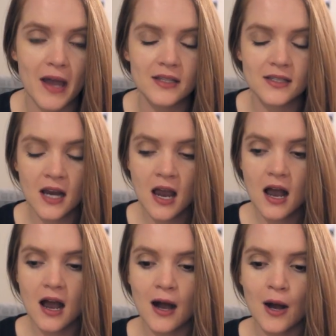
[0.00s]
paced
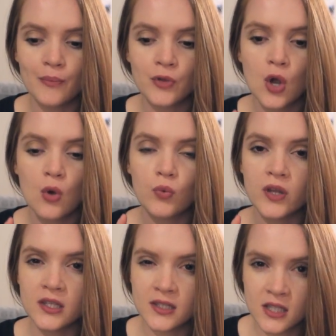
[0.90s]
um,
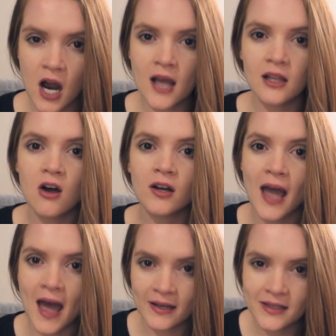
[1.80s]
with its dialogue
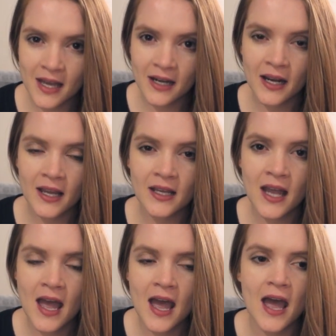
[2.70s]
and its
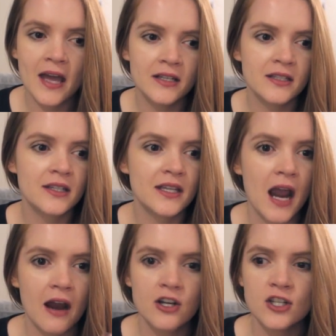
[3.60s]
editing, and the
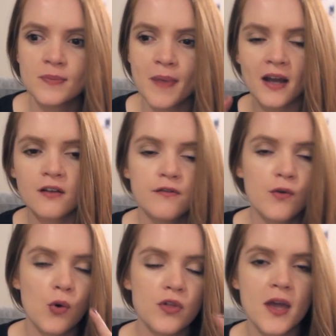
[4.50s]
characters back and
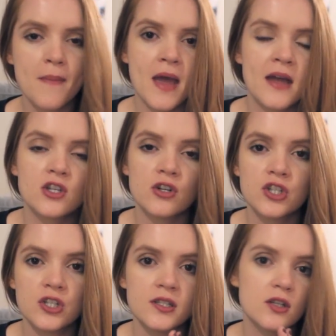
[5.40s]
forth, their banter is
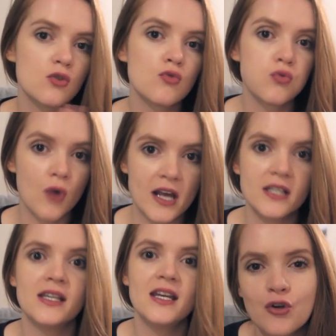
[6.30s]
just
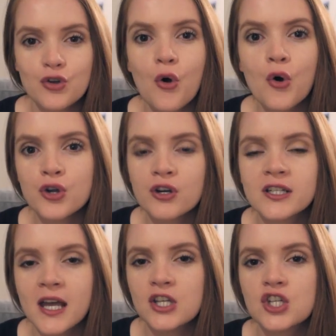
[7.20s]
crazy. All your
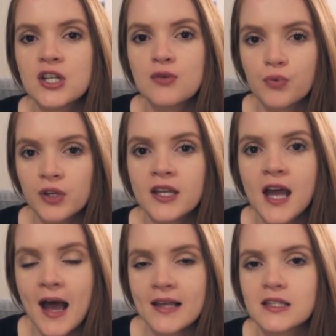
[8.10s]
attention really
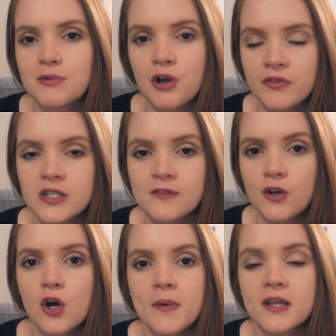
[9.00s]
has to be on this
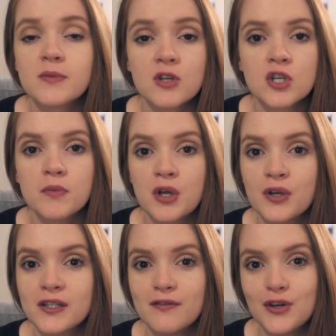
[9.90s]
film, and especially
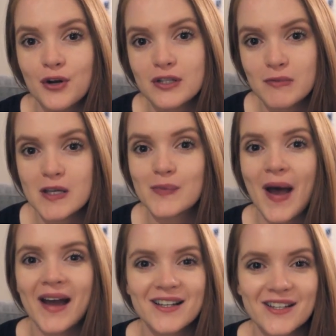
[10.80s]
because if you don't speak
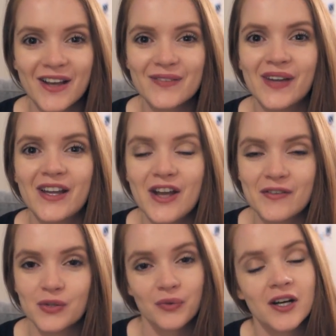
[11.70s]
Spanish like me, you
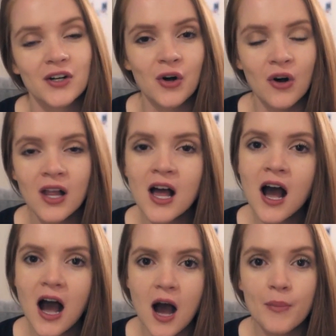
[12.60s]
have to read it all.
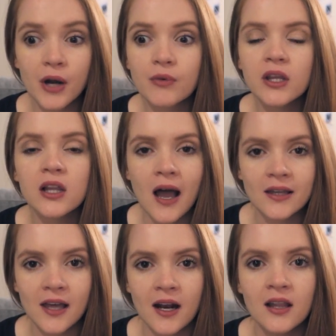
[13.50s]
Uh, but I really
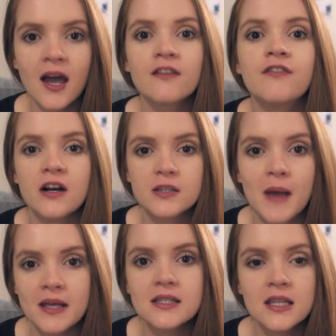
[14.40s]
like that. I like fast
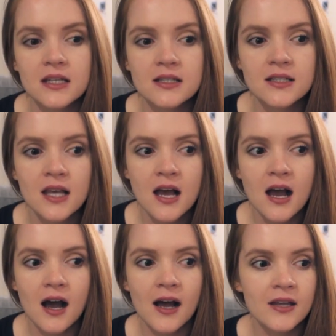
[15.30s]
paced things.
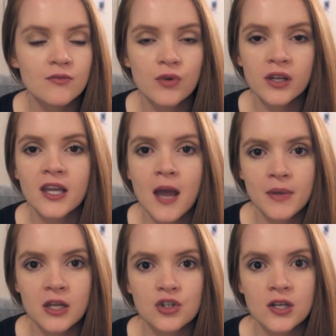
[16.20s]
Uh, it really kept
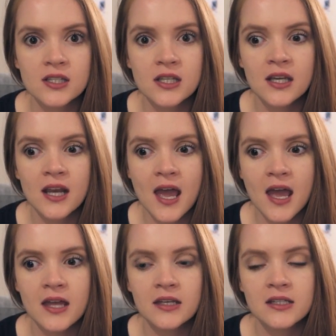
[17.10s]
me interested
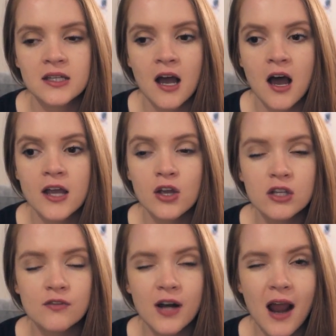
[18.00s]
and and uh, it
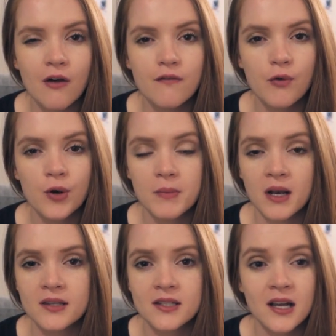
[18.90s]
goes for an hour and 40
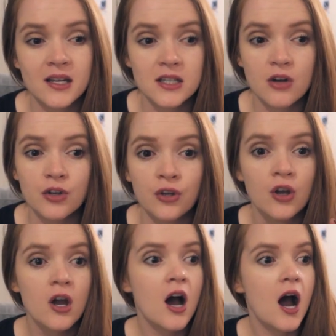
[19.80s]
minutes and I can tell
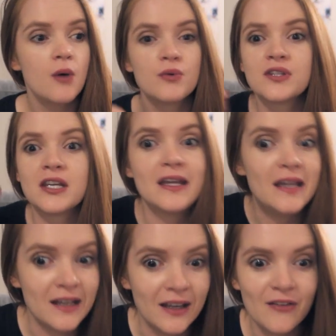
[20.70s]
you I was
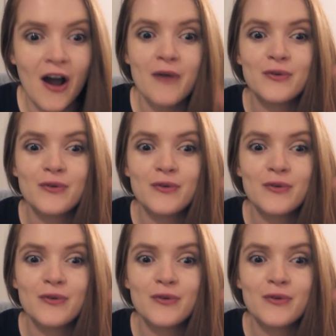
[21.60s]
in it. I